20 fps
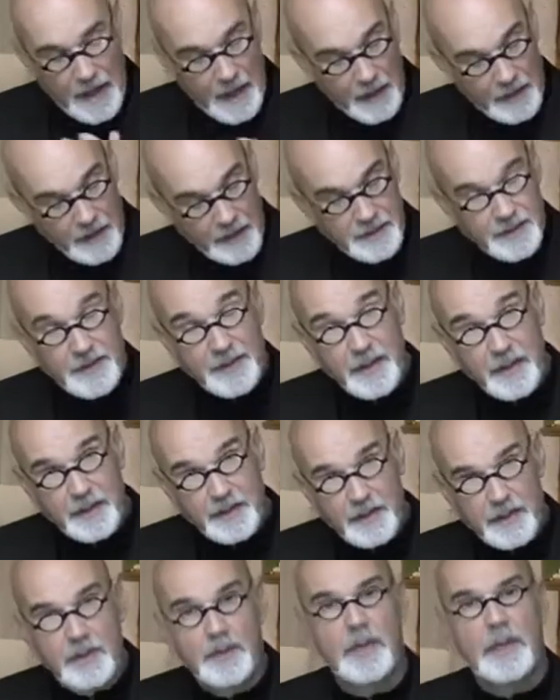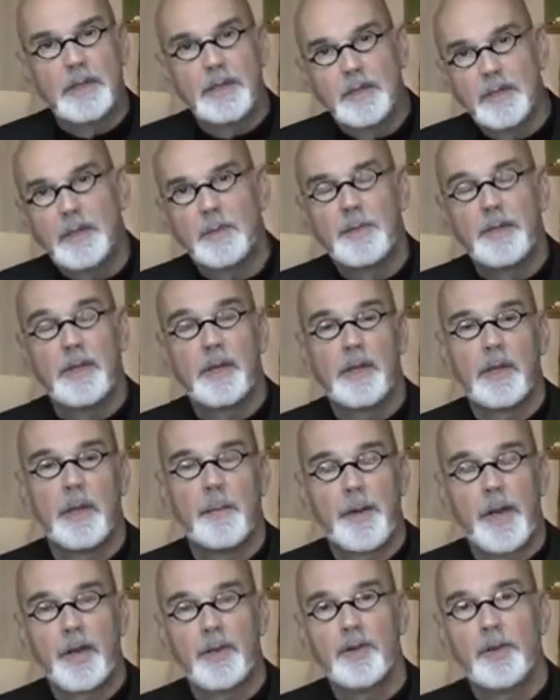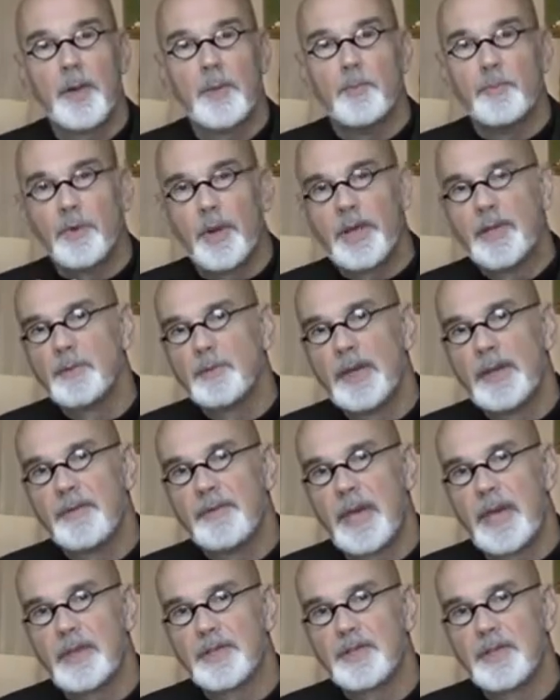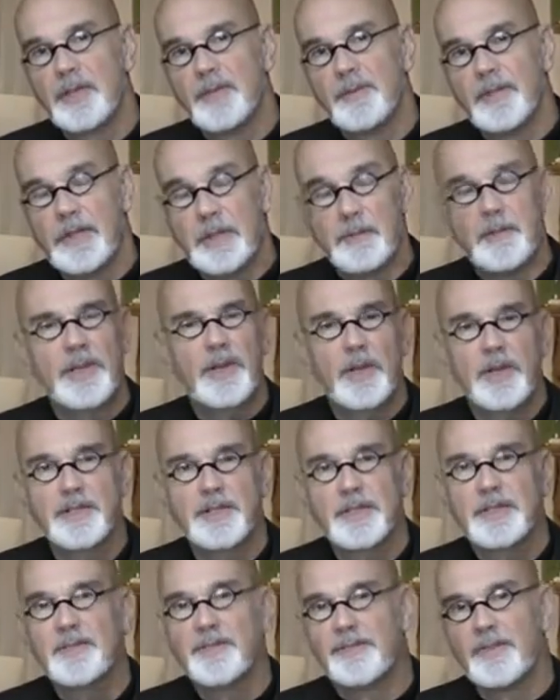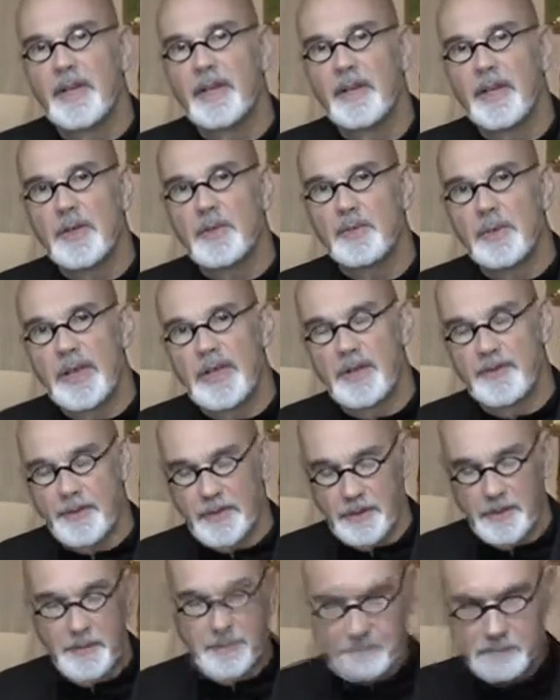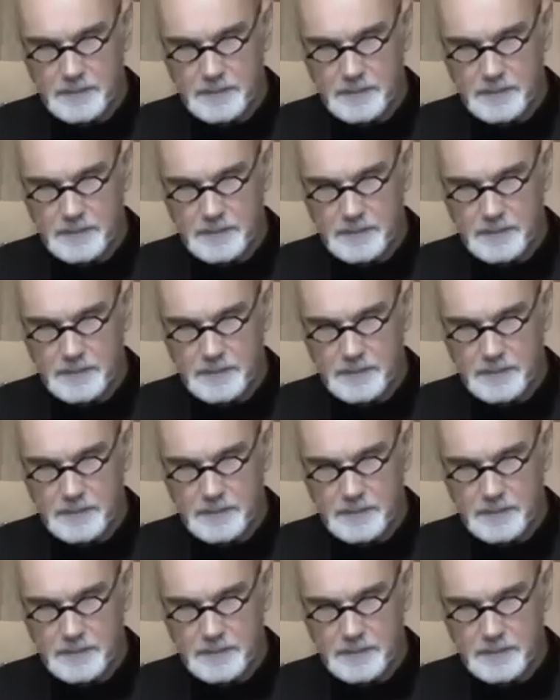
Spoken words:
I'd like to talk to you a little bit about brainwave activity because it's very relevant.